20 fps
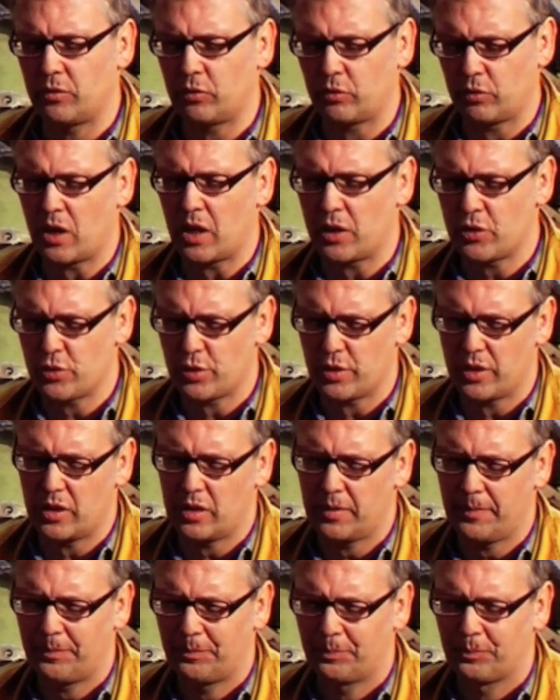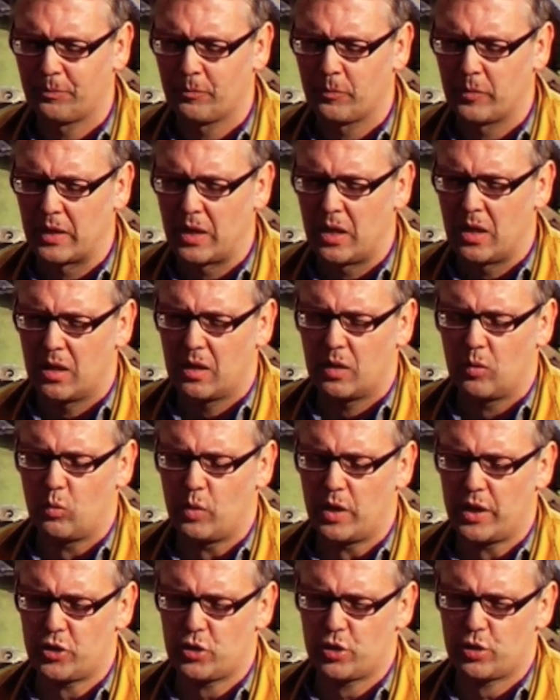structure
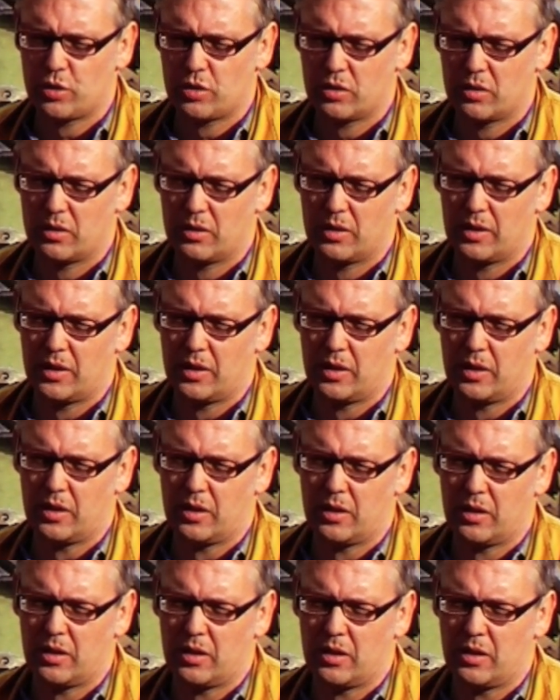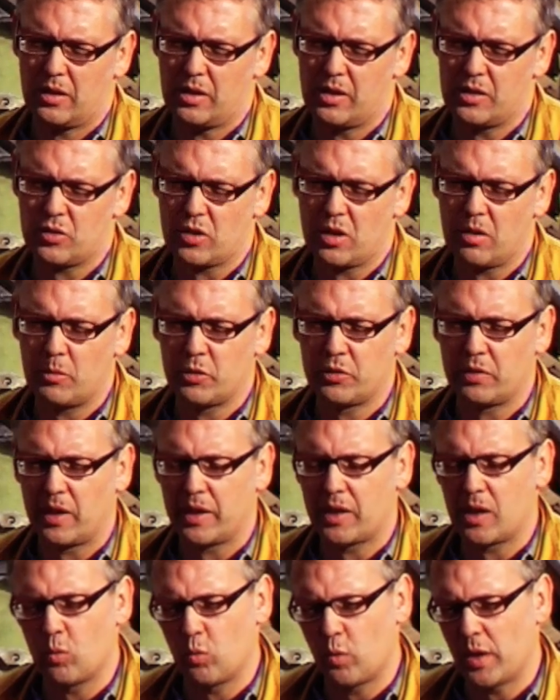which is almost
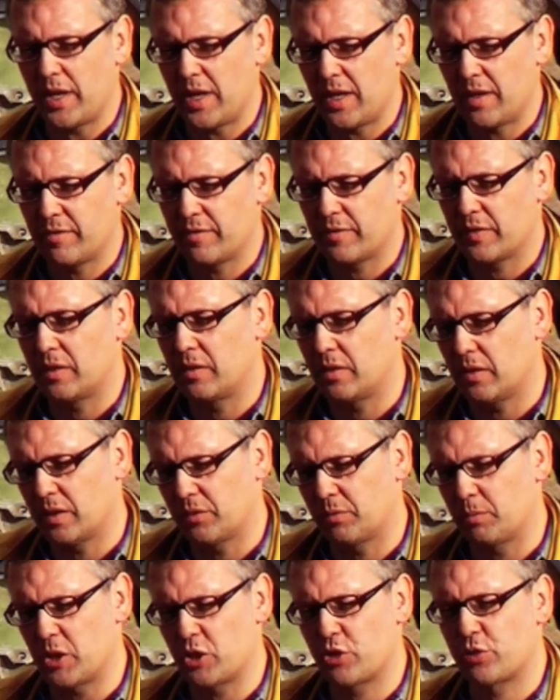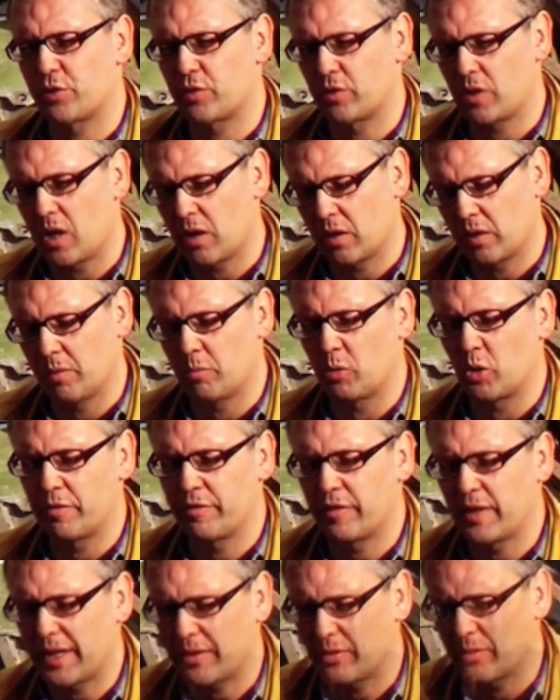like a weave and is much stronger and more
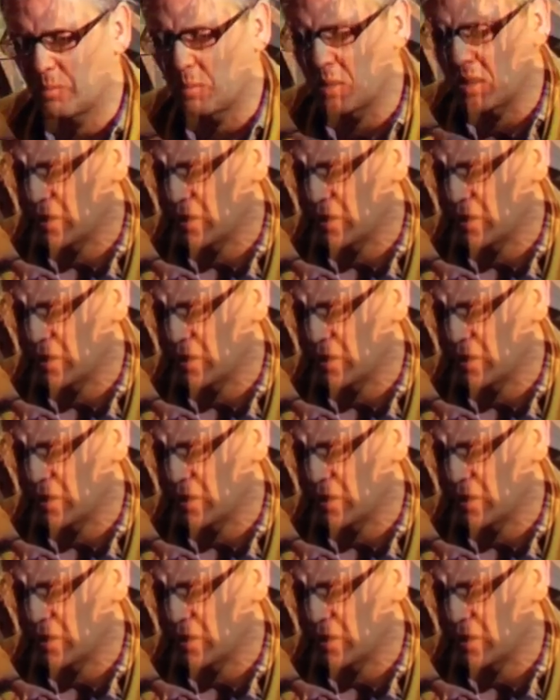flexible.